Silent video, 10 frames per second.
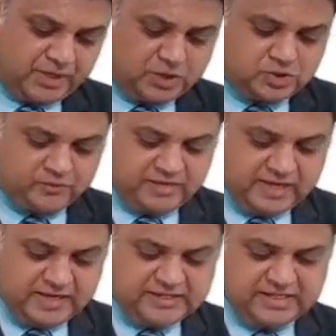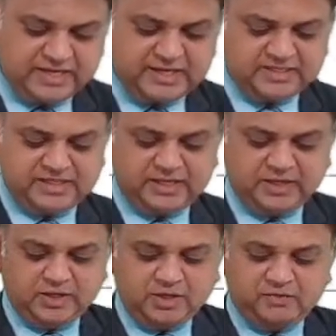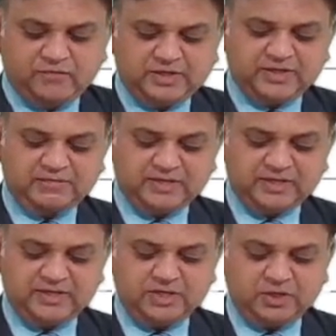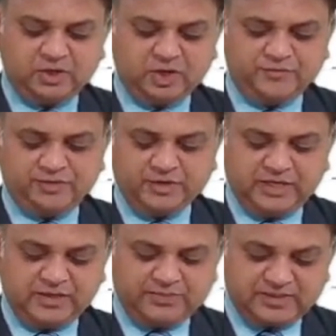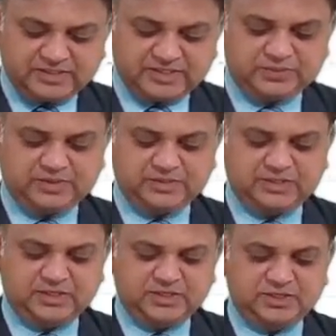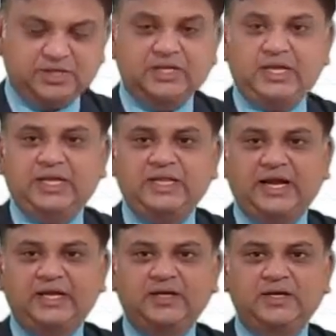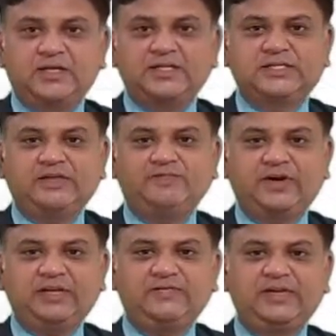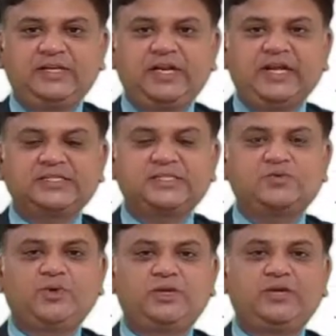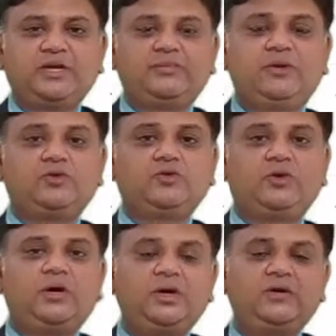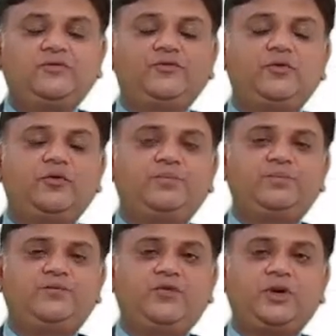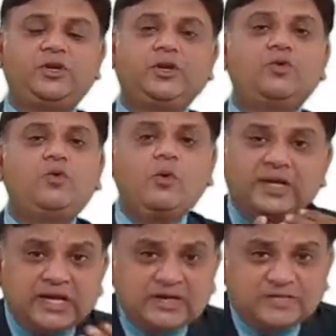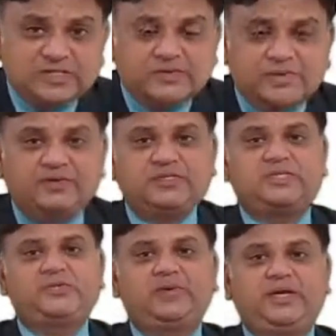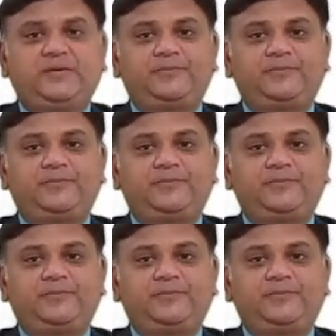So we can say that, say, whatever the return of 13.6%, in that, say 120 lakhs is what you are able to earn for your own investment which is made,